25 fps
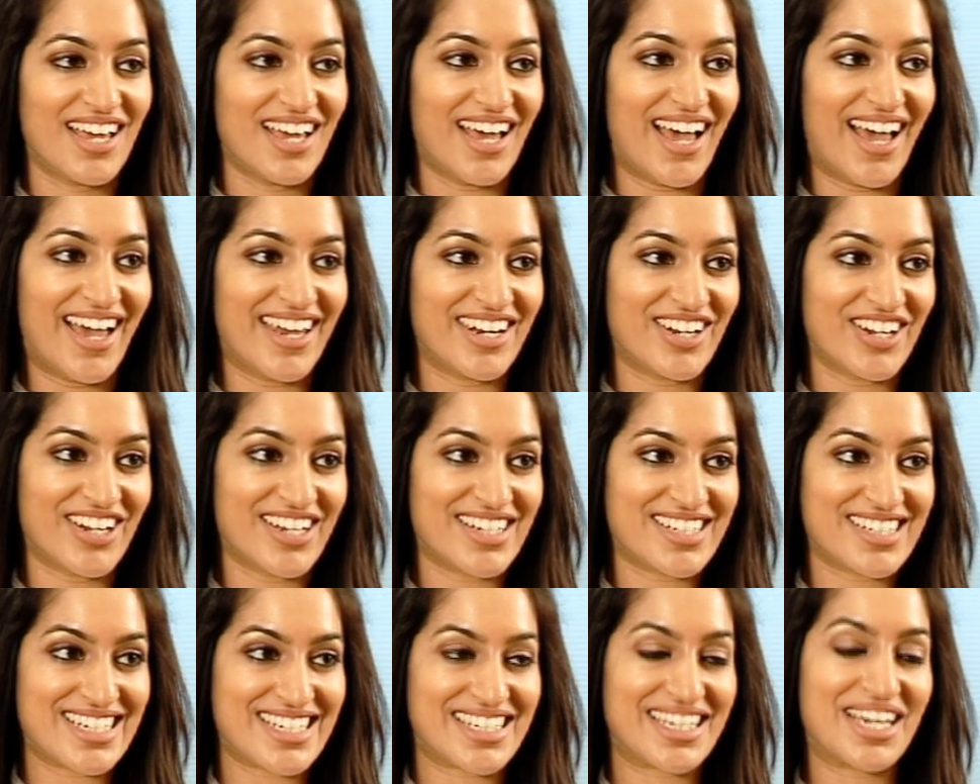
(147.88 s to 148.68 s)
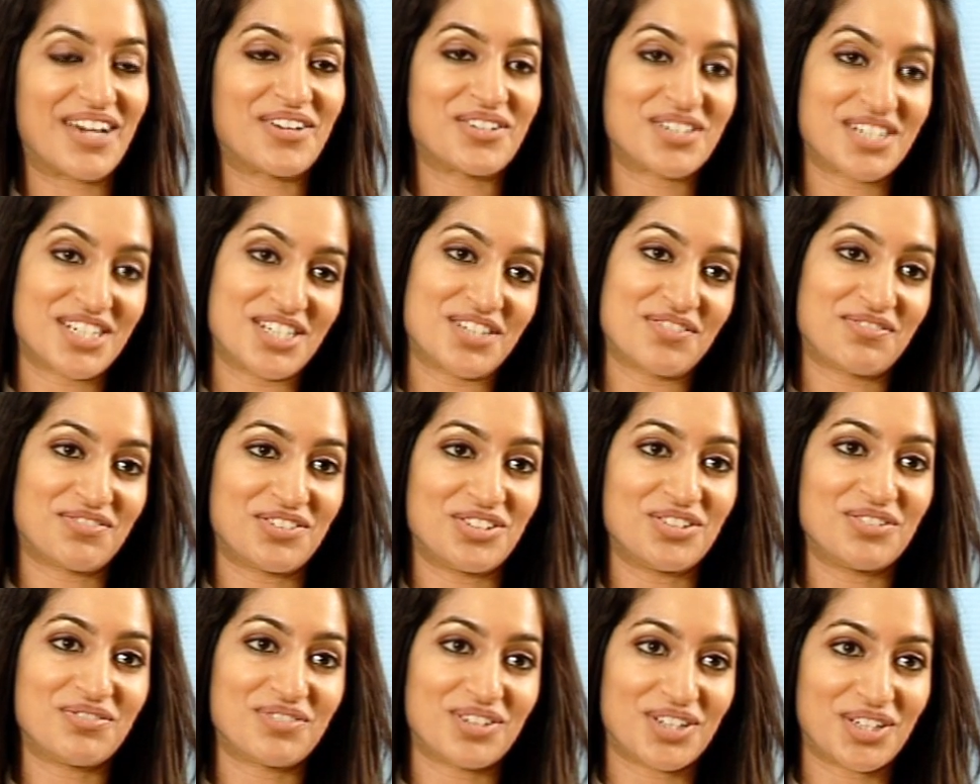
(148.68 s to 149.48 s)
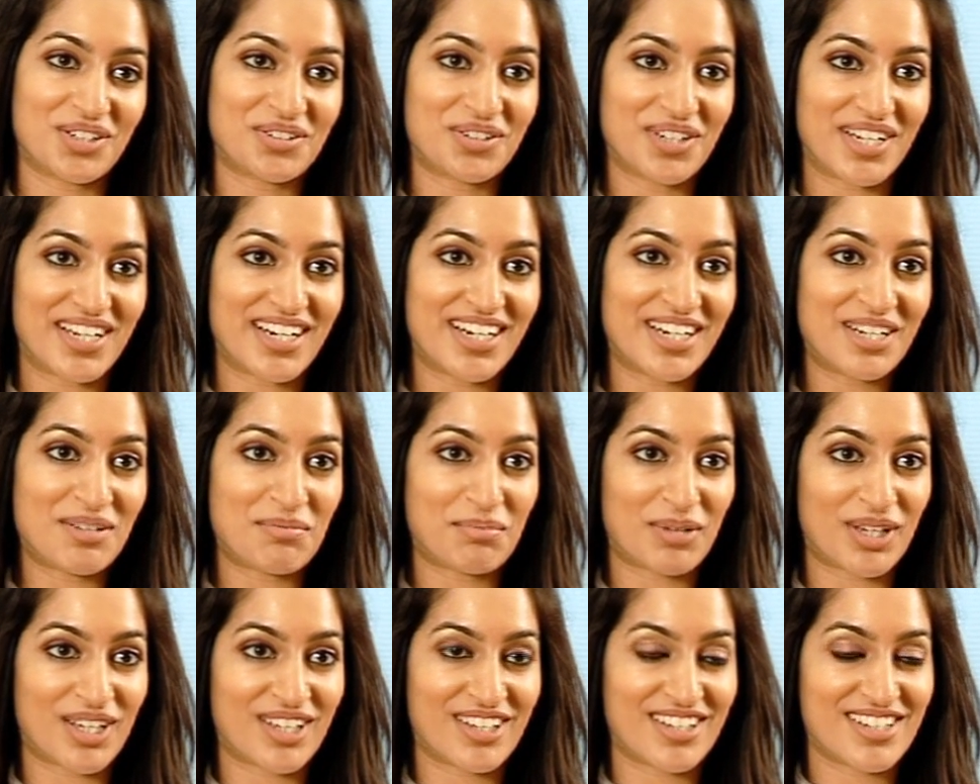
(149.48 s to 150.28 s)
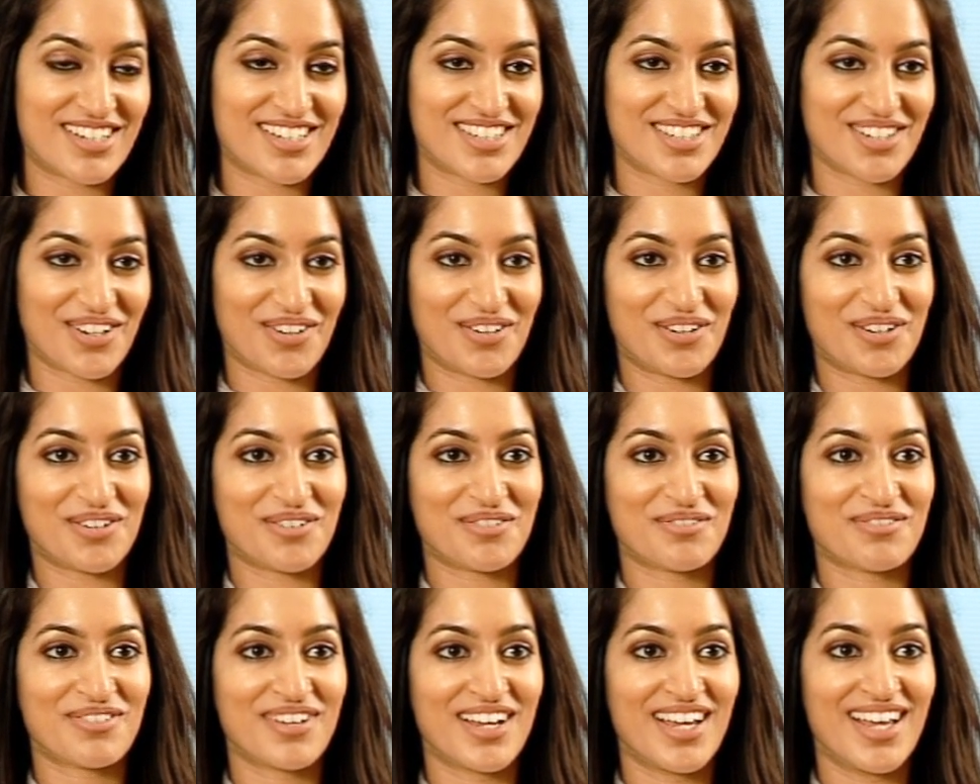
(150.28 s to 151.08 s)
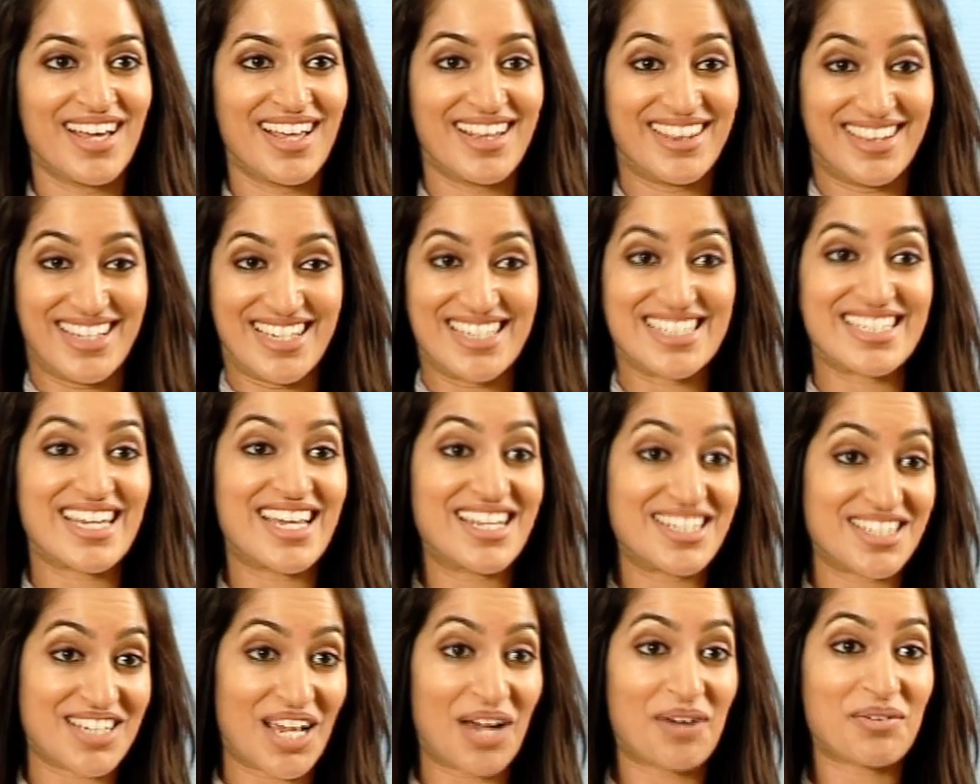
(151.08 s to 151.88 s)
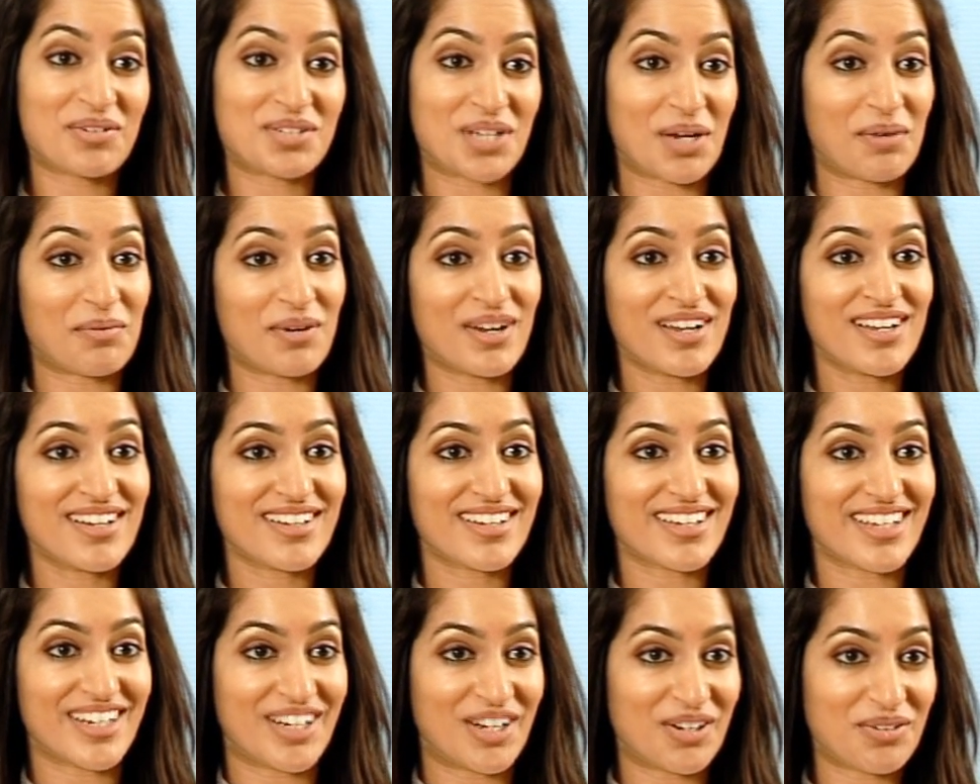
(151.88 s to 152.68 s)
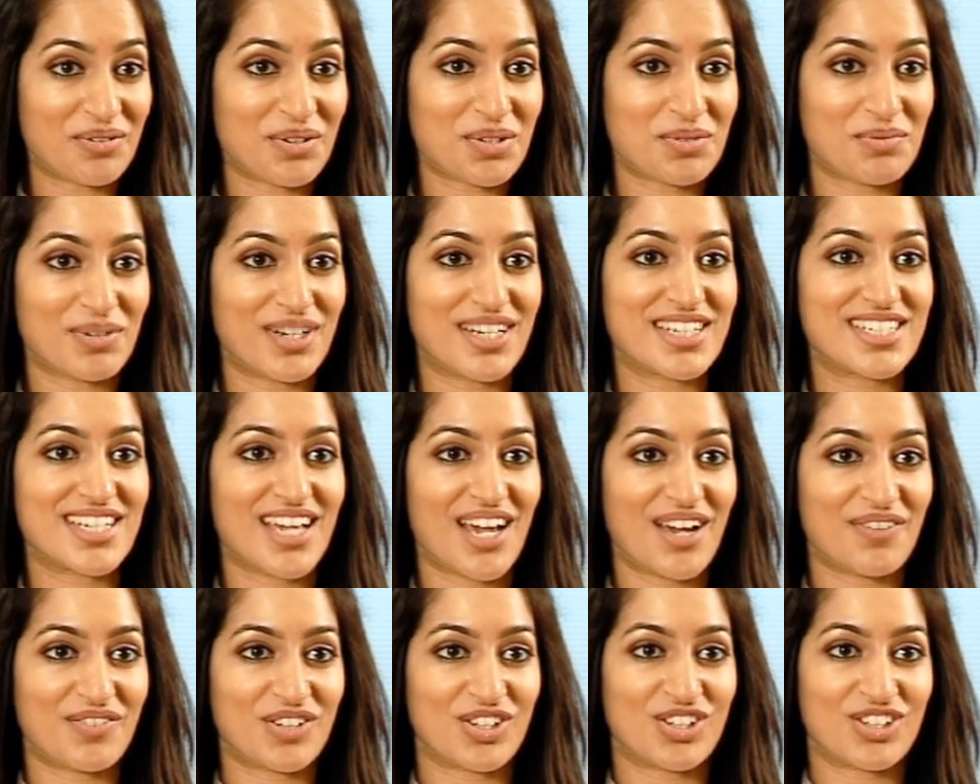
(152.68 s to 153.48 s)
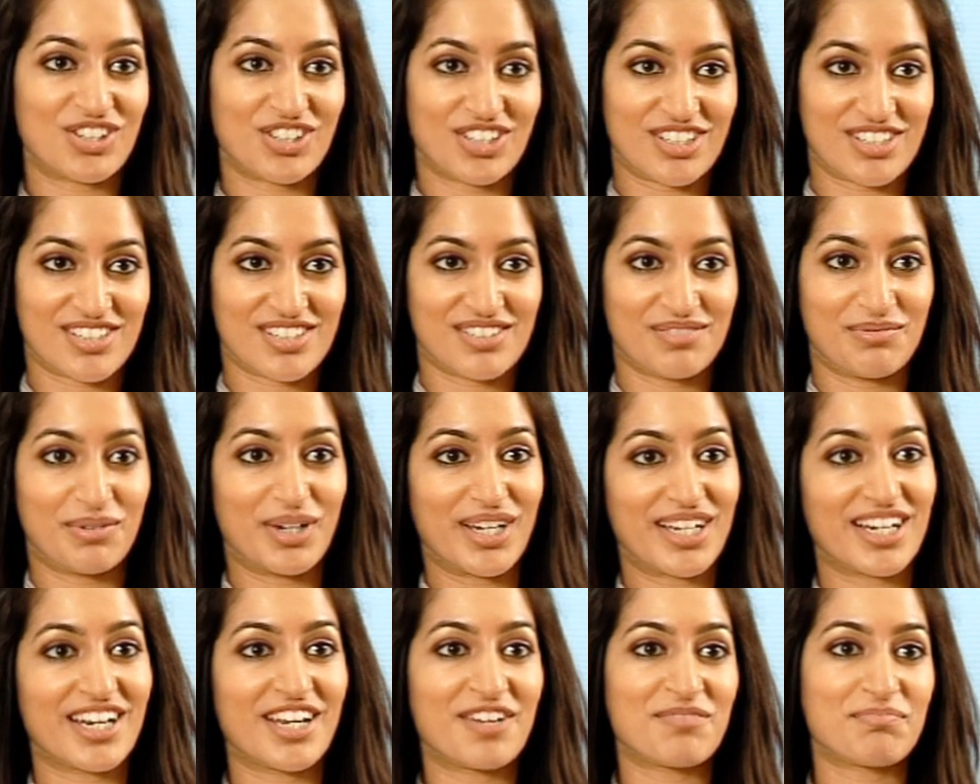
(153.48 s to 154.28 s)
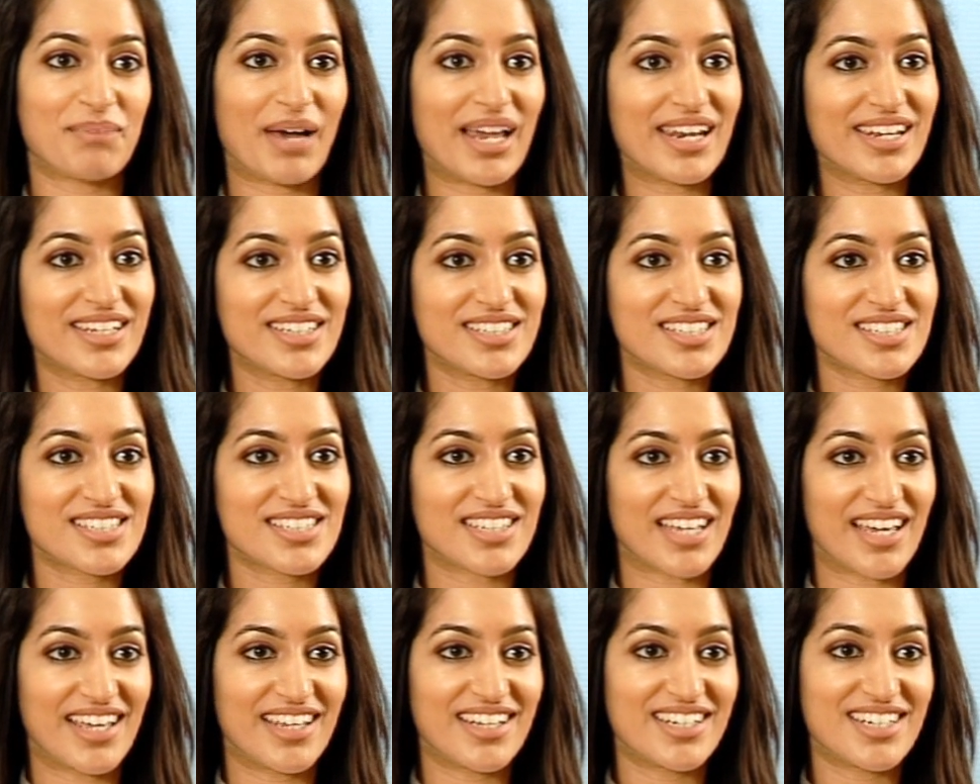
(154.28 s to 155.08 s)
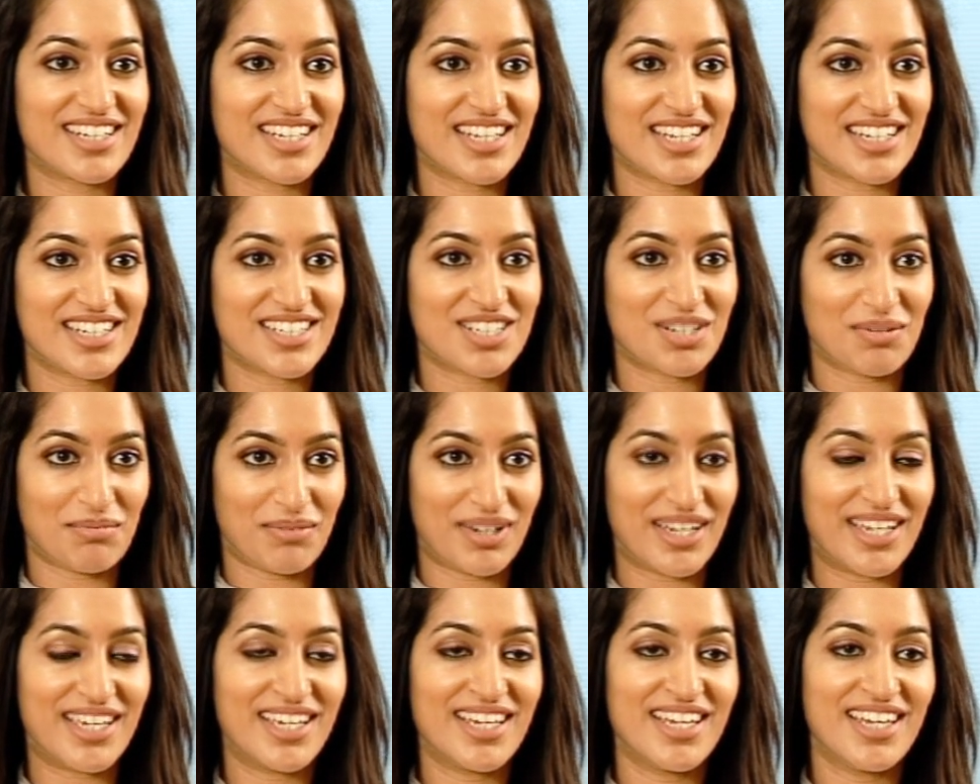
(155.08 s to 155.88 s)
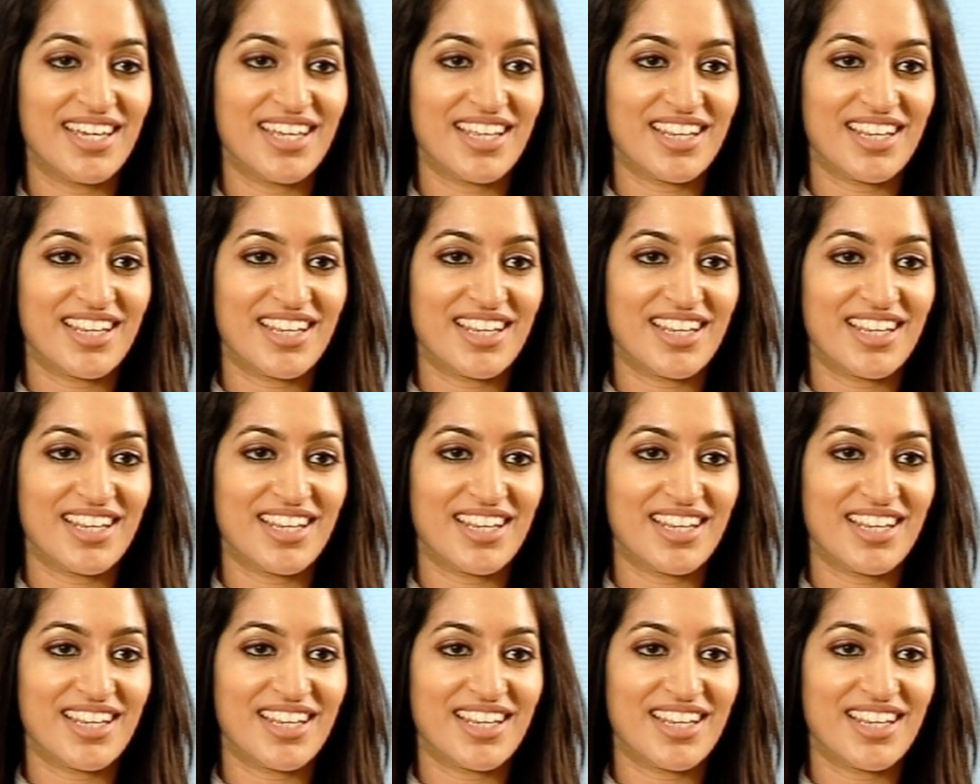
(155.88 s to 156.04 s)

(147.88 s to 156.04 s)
and I discounted a few very quickly because of the intense hours at work, and I always wanted to have a good work-life balance, and to me,